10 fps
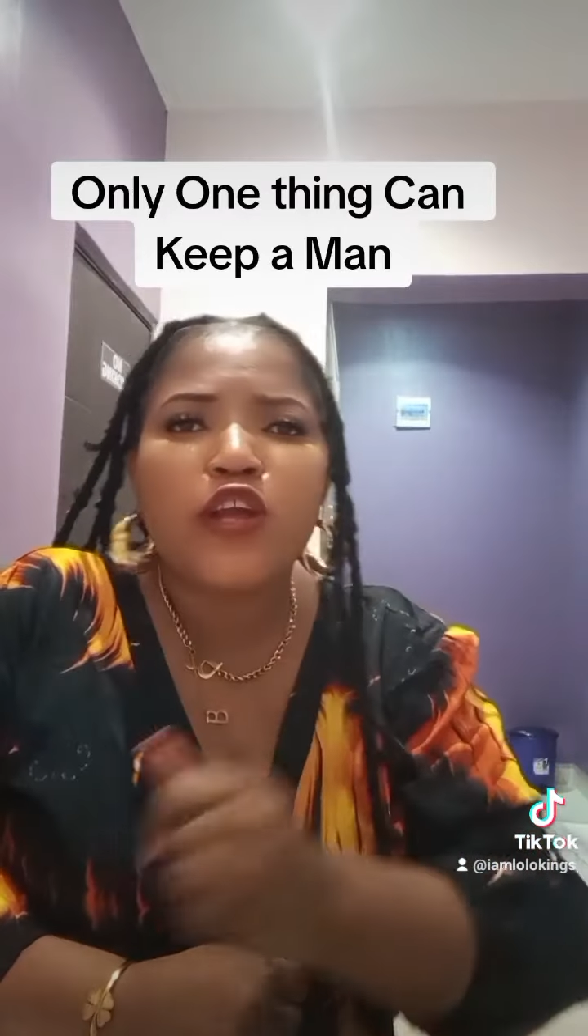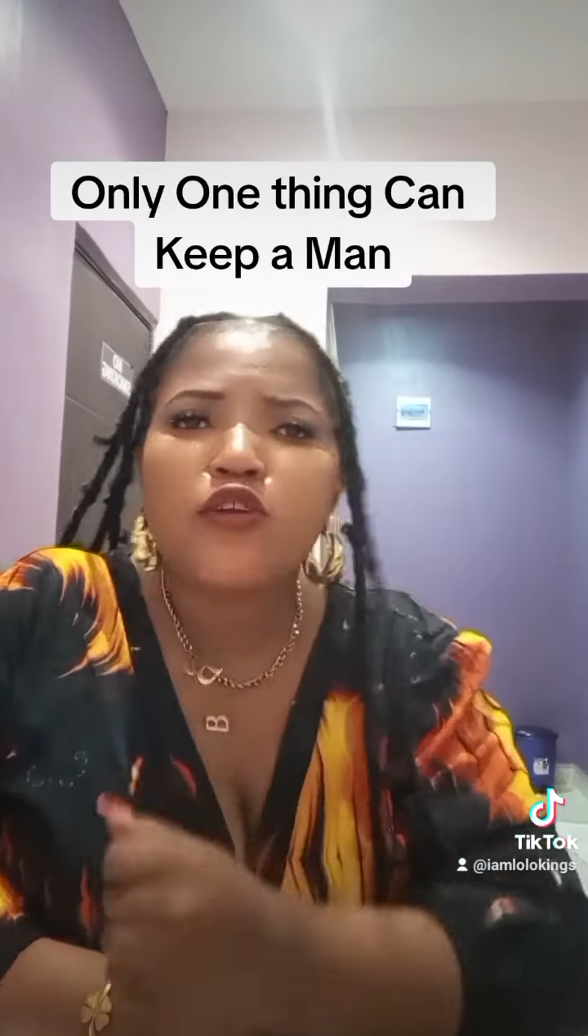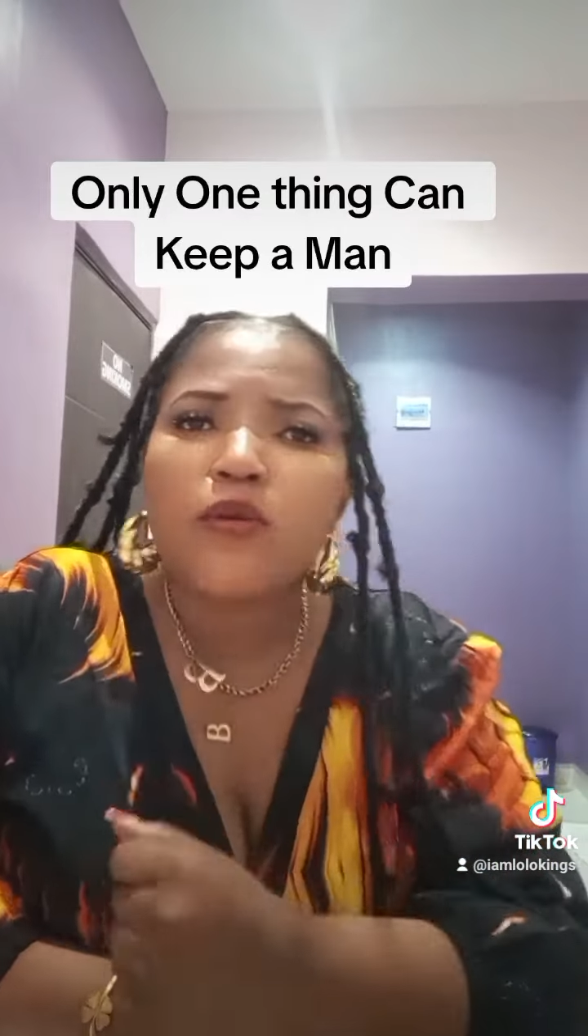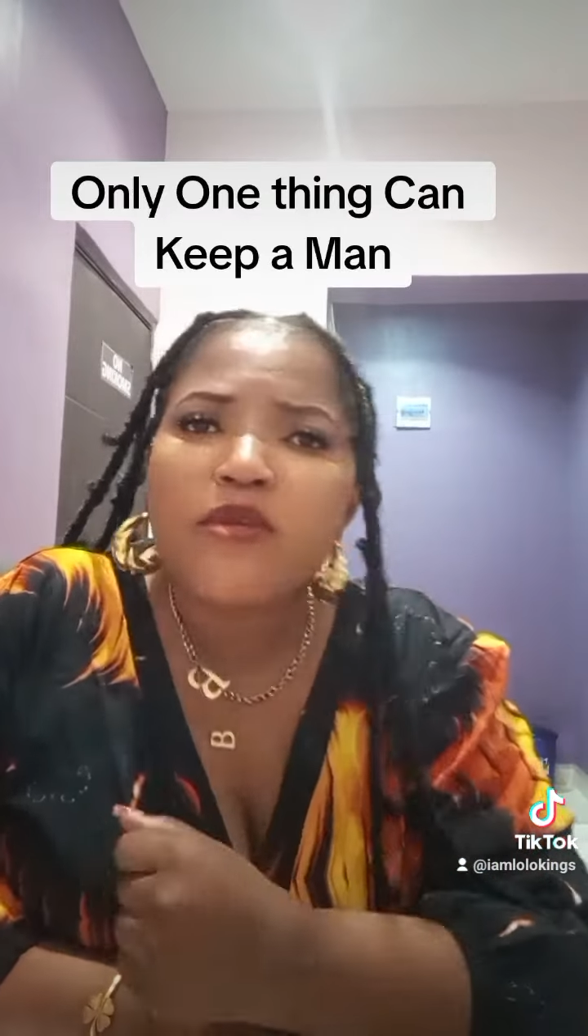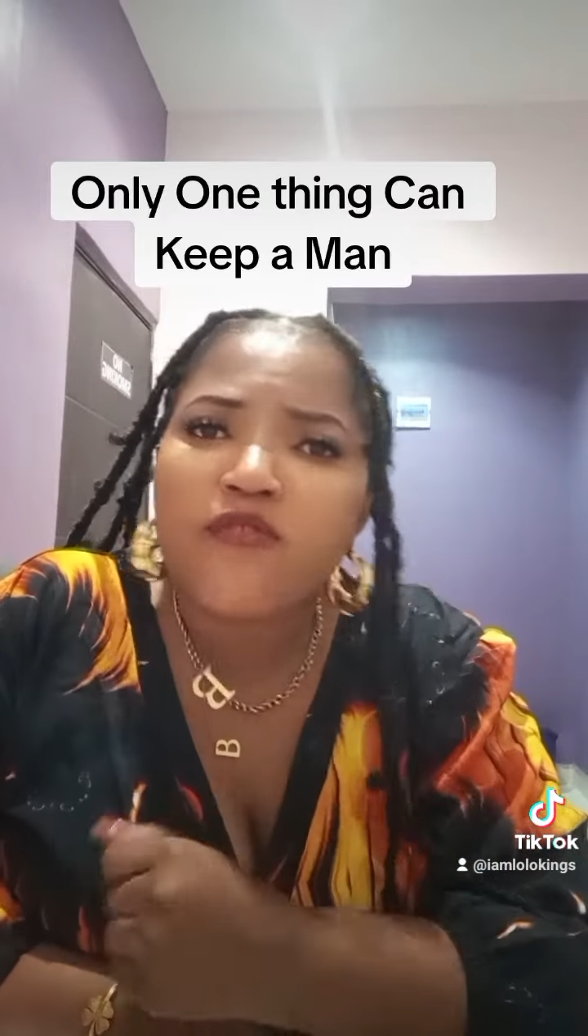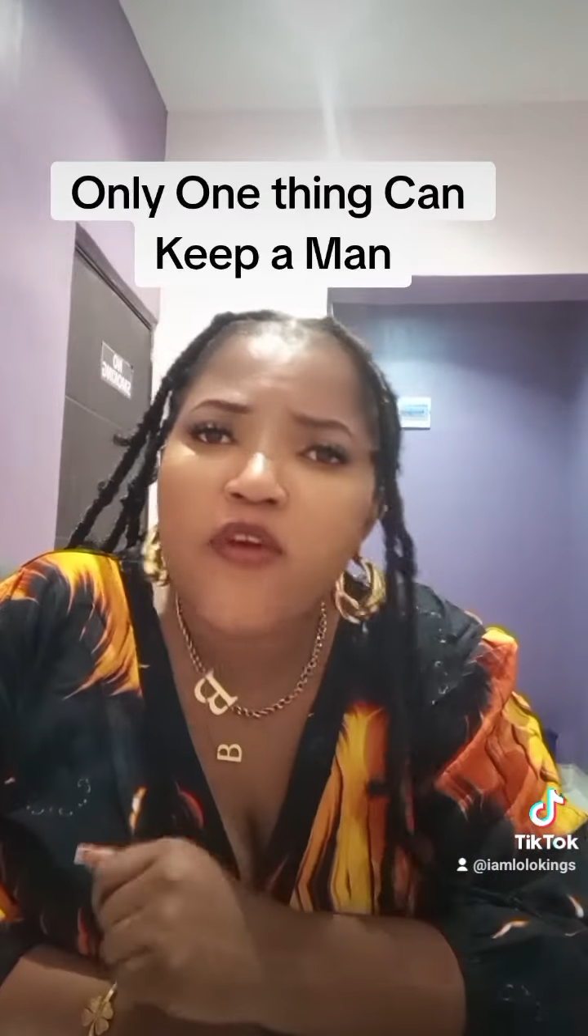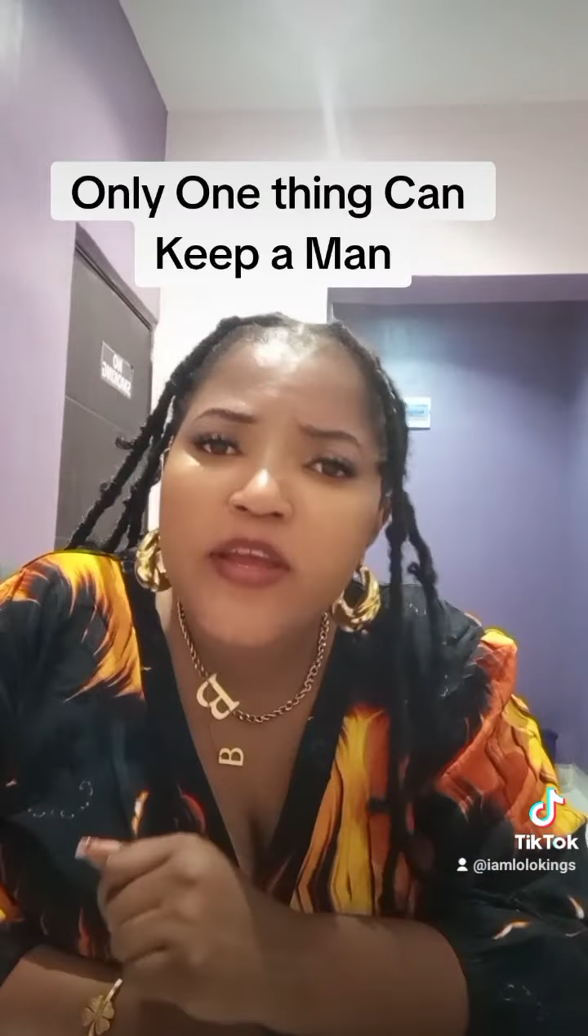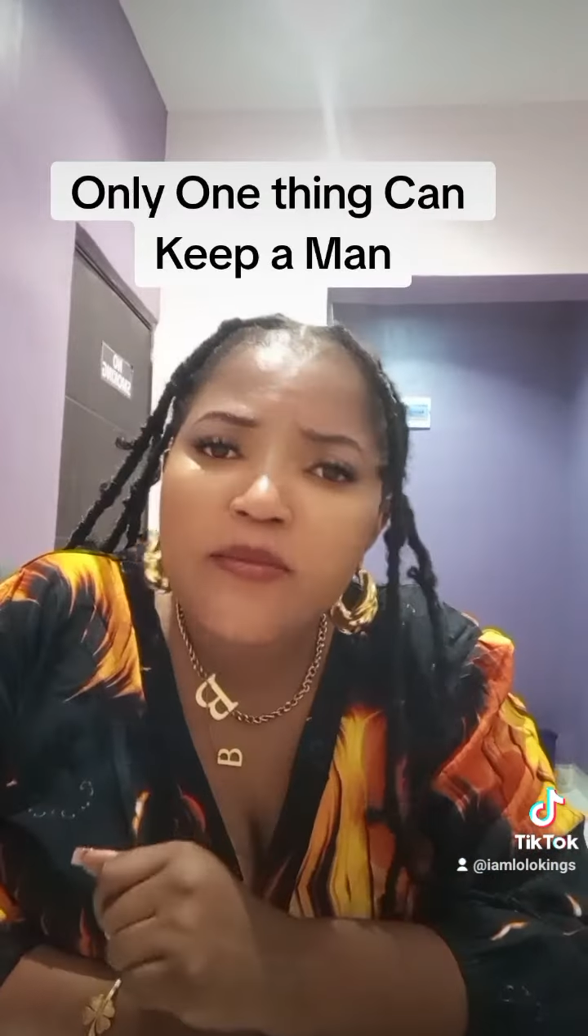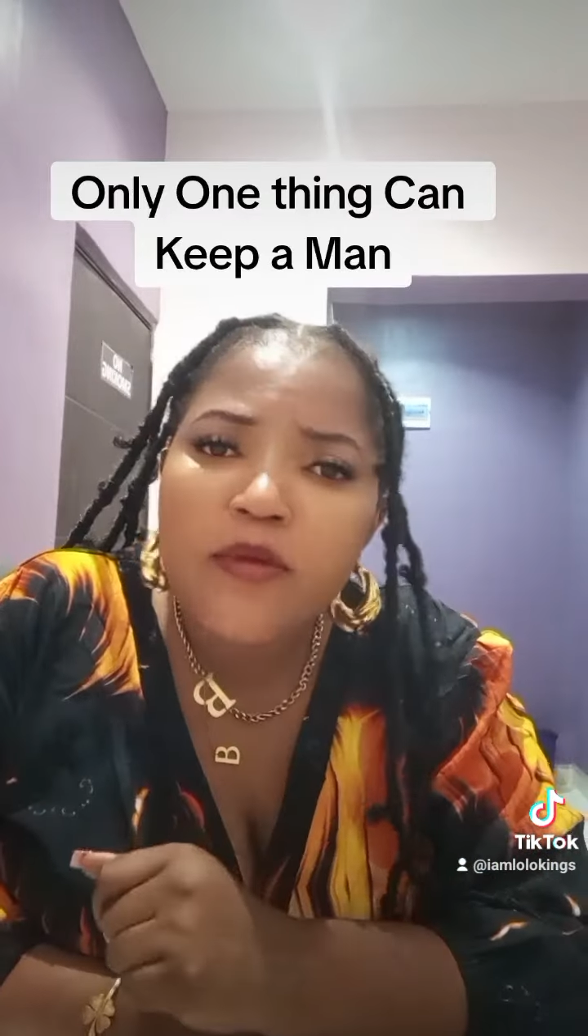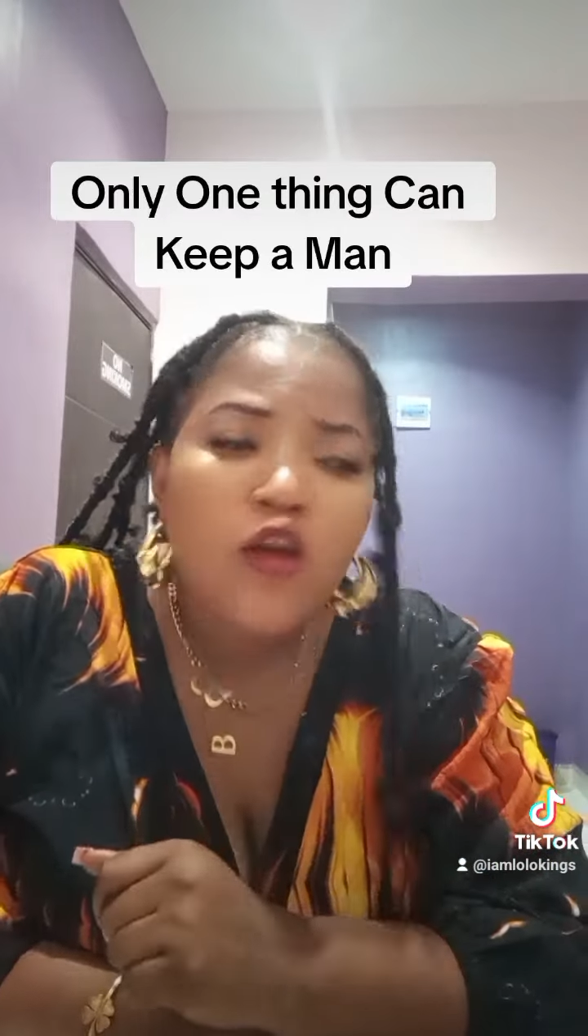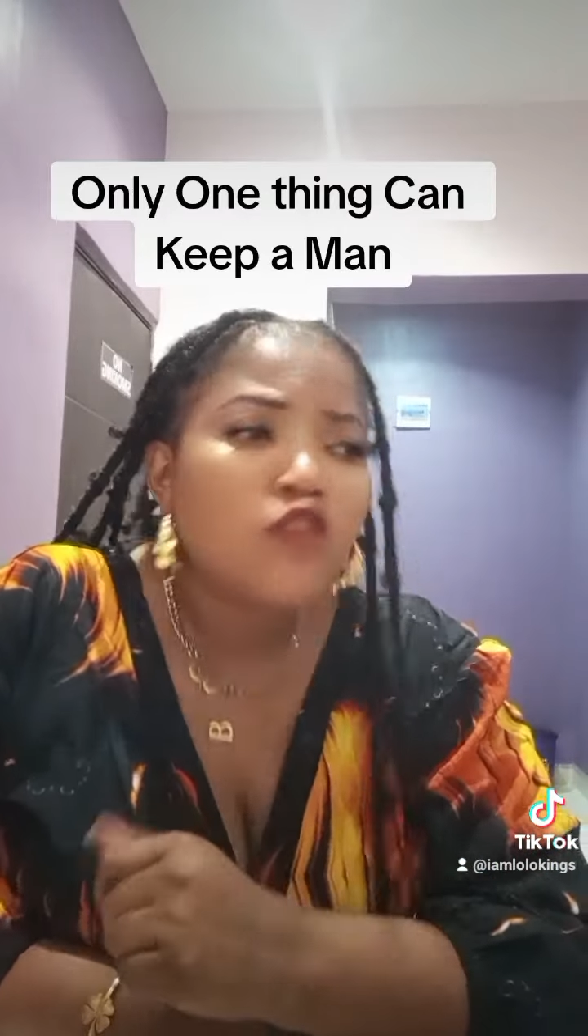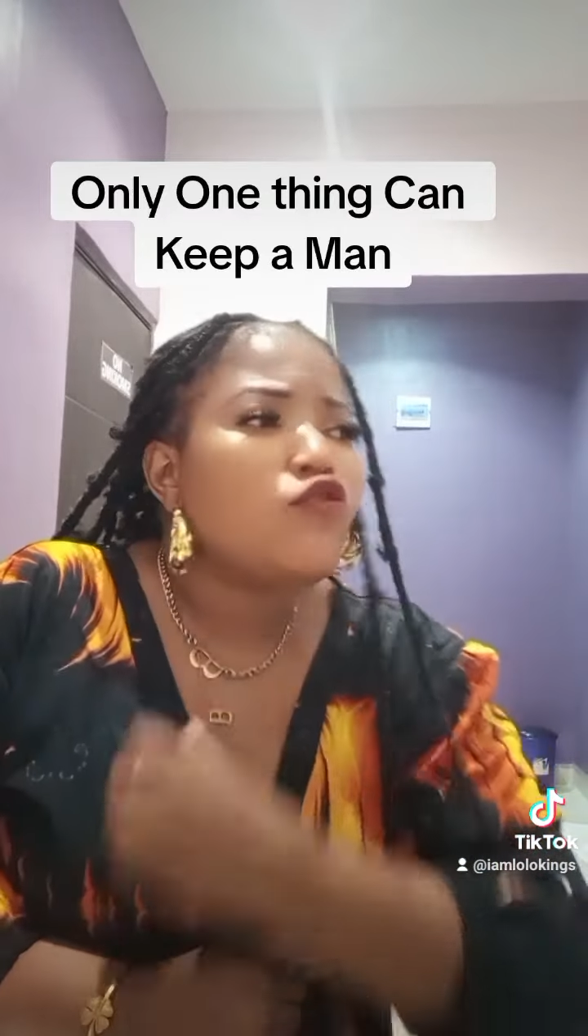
indomie for him.